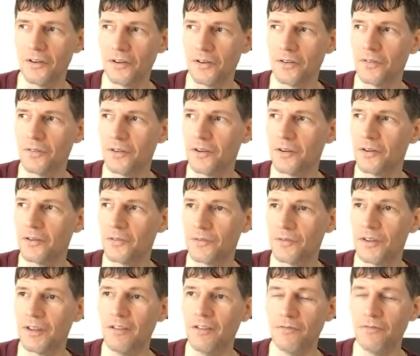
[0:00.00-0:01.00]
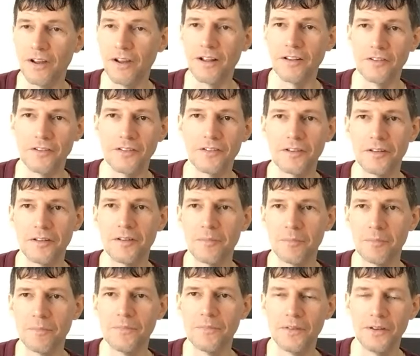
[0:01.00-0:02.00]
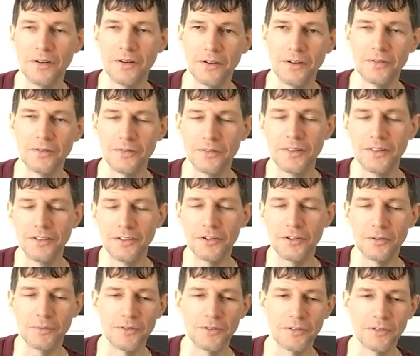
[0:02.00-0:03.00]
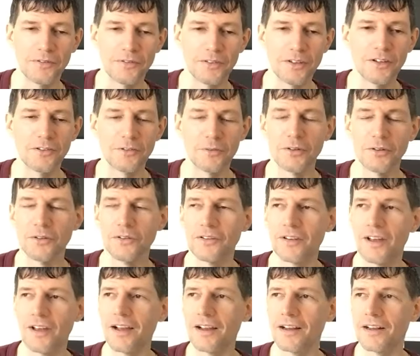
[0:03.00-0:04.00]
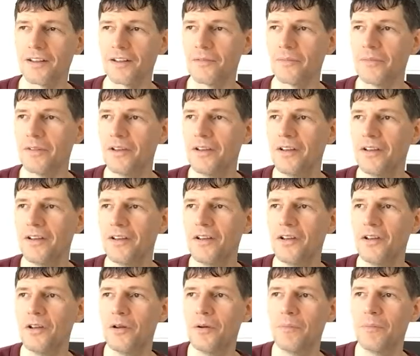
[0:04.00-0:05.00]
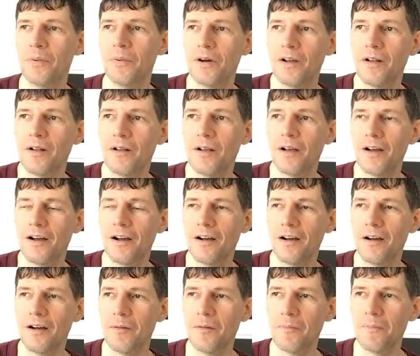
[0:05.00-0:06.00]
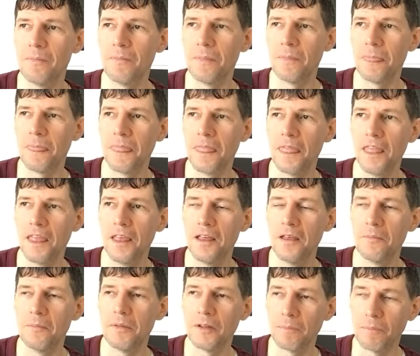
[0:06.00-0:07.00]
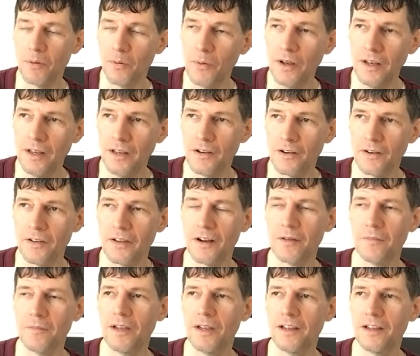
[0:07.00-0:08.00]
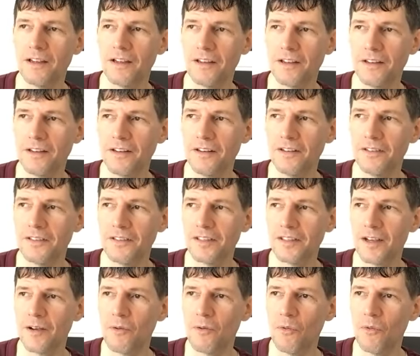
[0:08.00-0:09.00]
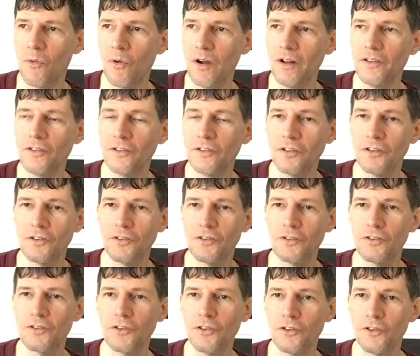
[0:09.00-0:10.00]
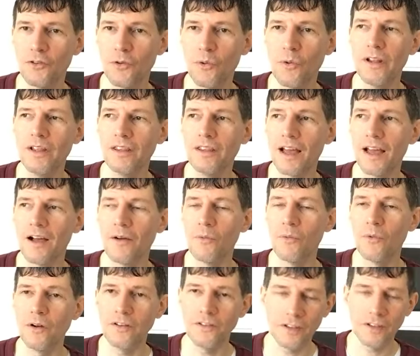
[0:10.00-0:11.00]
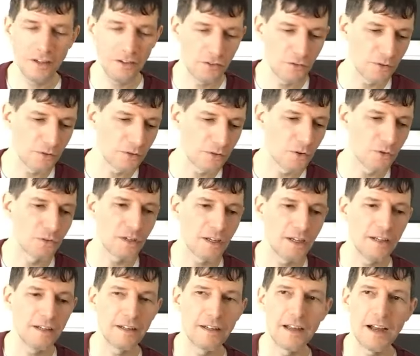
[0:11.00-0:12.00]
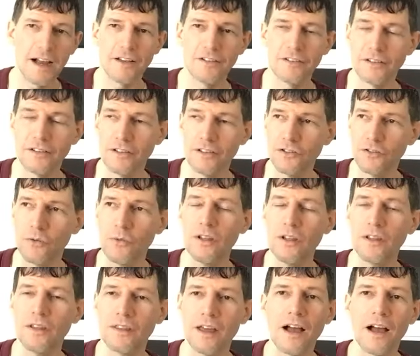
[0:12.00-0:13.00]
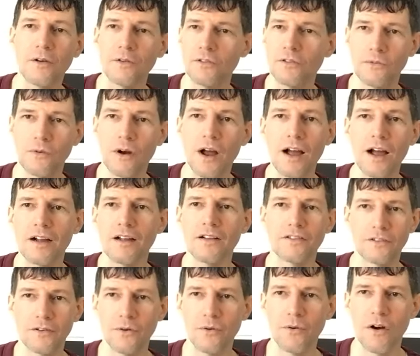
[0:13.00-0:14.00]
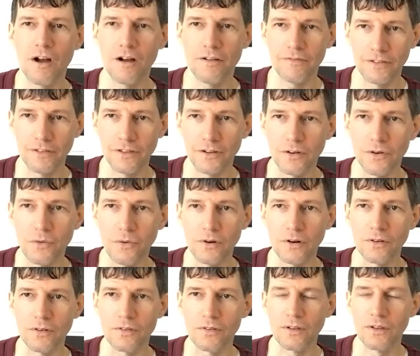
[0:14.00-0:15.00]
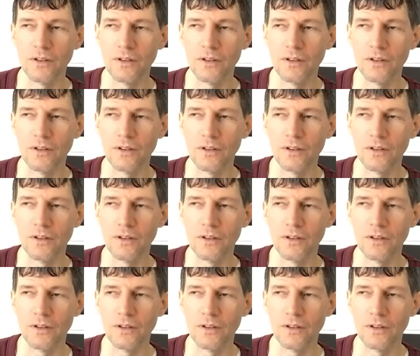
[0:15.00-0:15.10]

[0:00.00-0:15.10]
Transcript: their their defense, you know, in terms of Israel attacking them. But um, but the point here that I'm making is is that once the the 20, 000, once Israel goes into Gaza and the 20,000 rockets go off in the north,